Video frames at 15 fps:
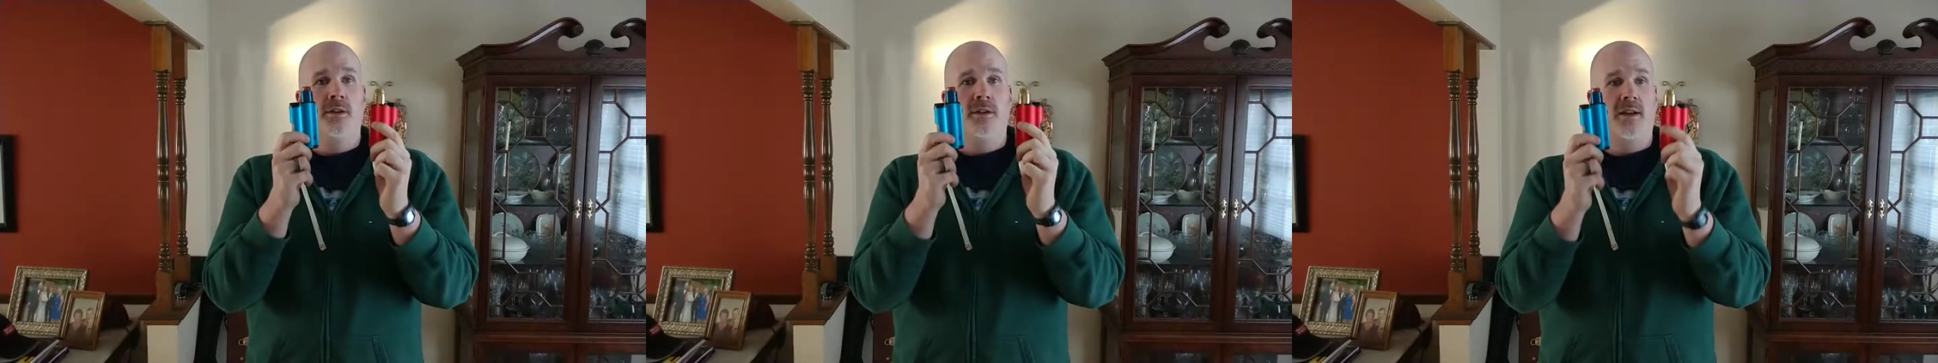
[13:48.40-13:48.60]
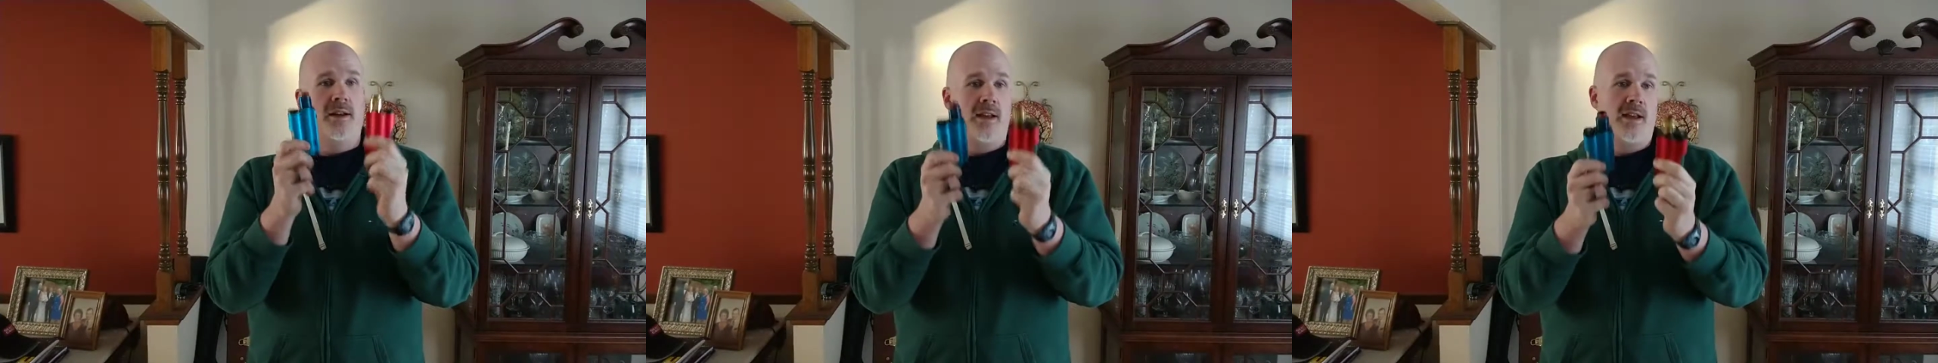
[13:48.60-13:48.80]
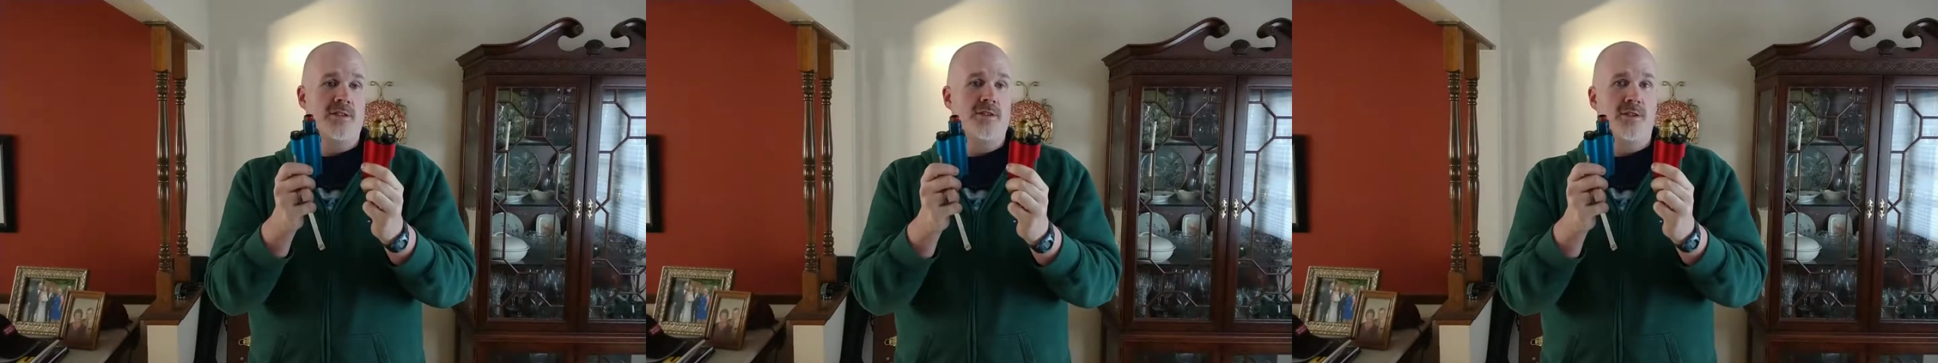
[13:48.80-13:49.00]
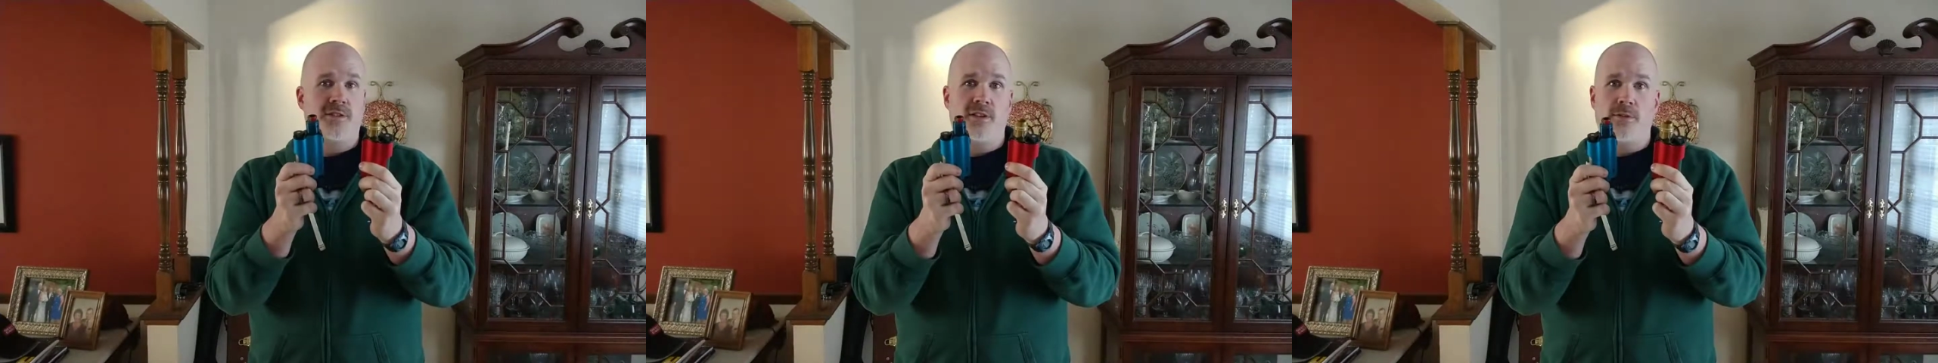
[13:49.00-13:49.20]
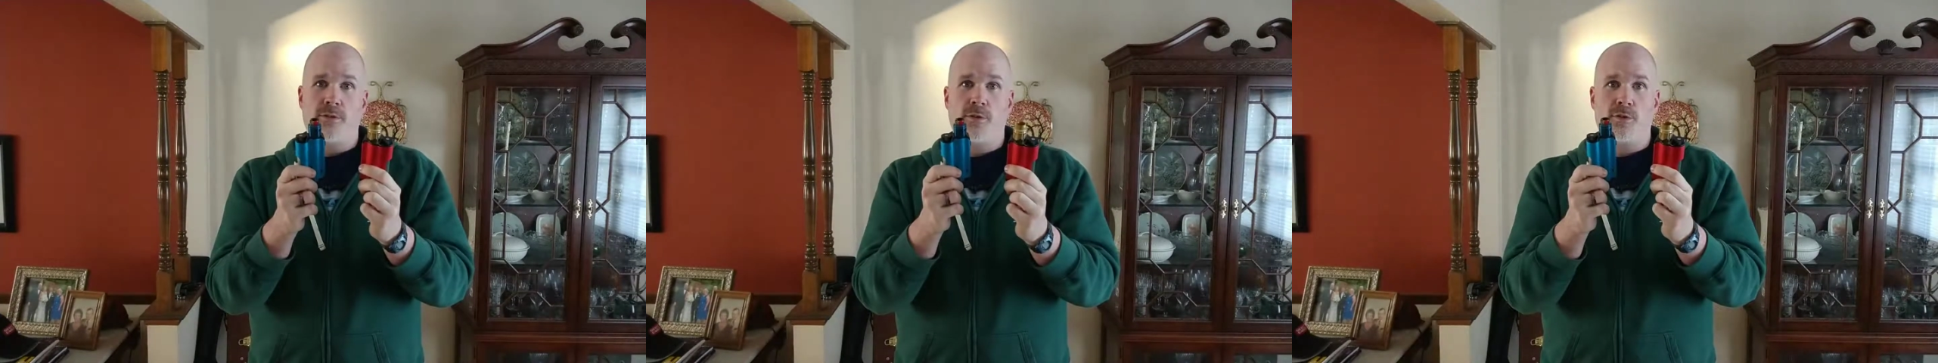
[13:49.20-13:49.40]
you got to ask
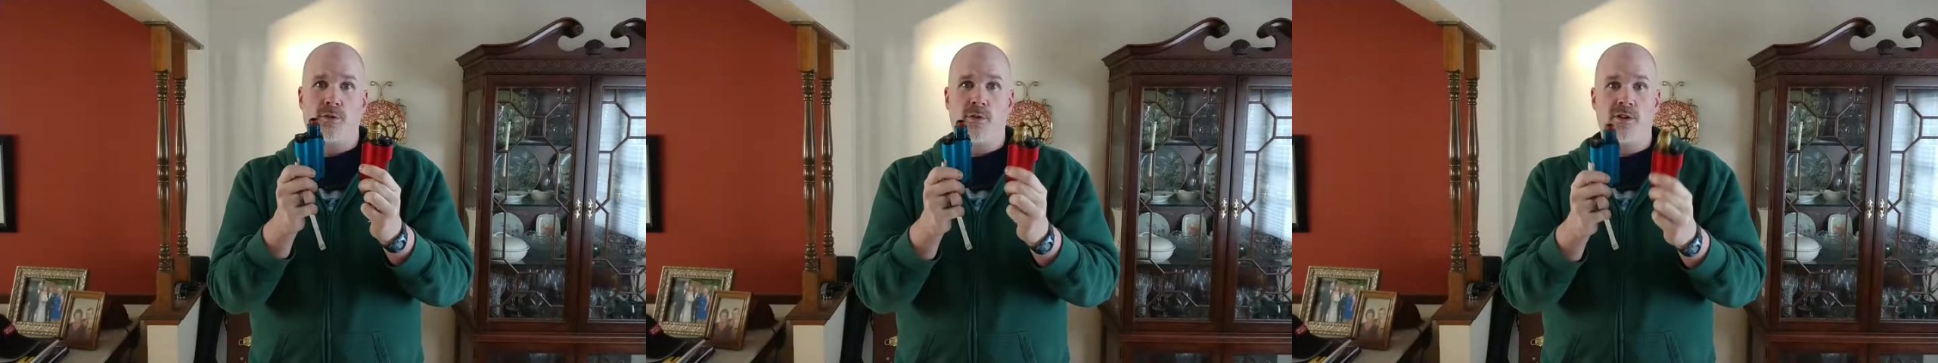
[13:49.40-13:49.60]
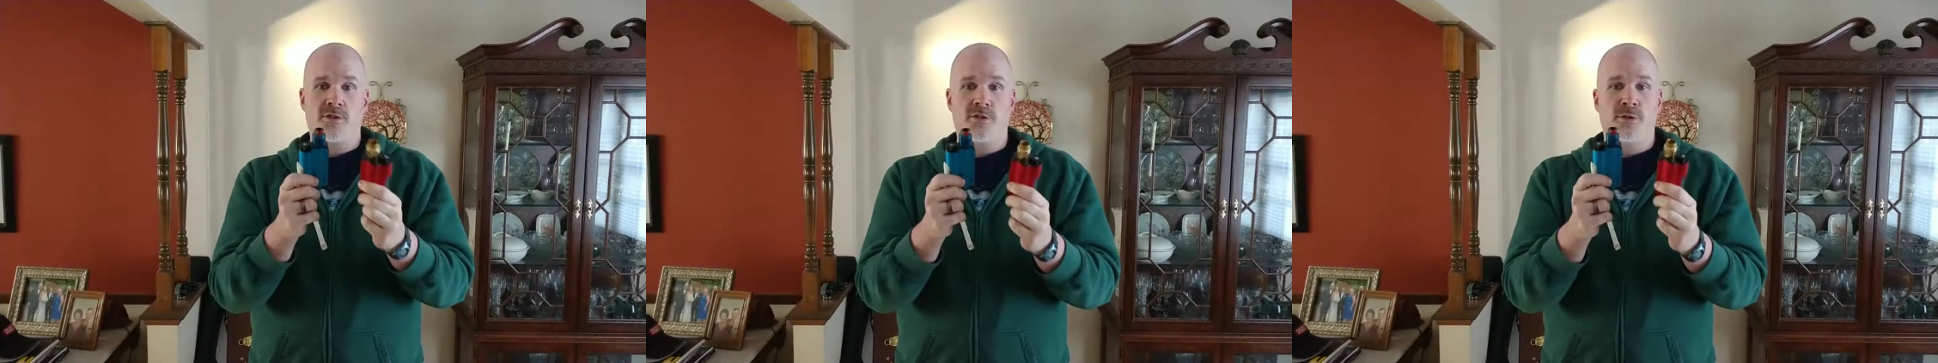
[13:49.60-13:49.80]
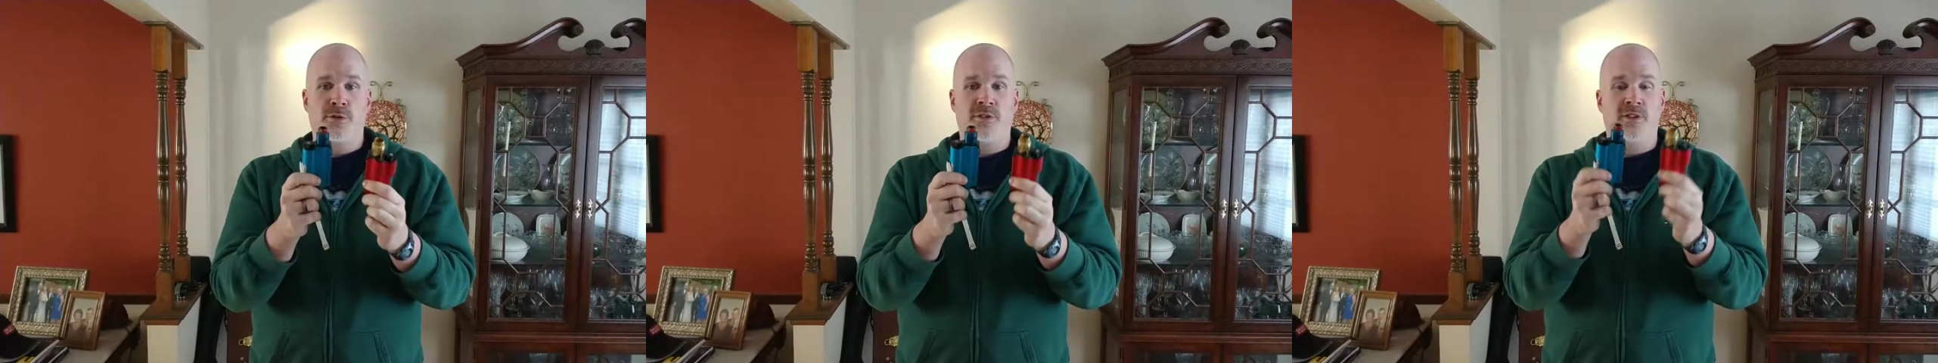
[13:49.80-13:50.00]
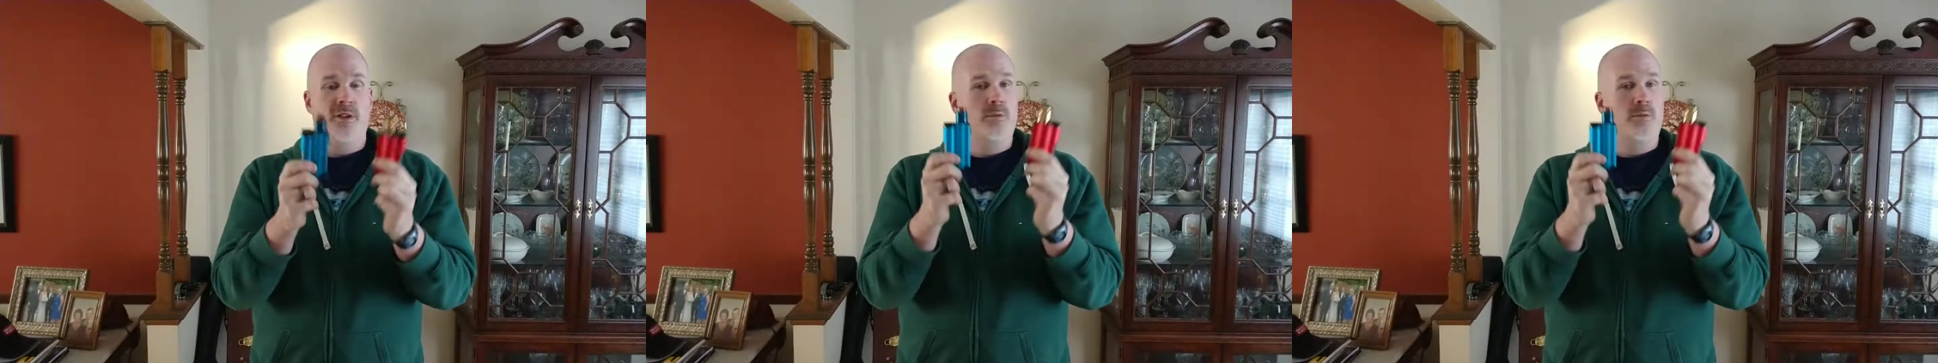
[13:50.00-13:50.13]
yourself those questions.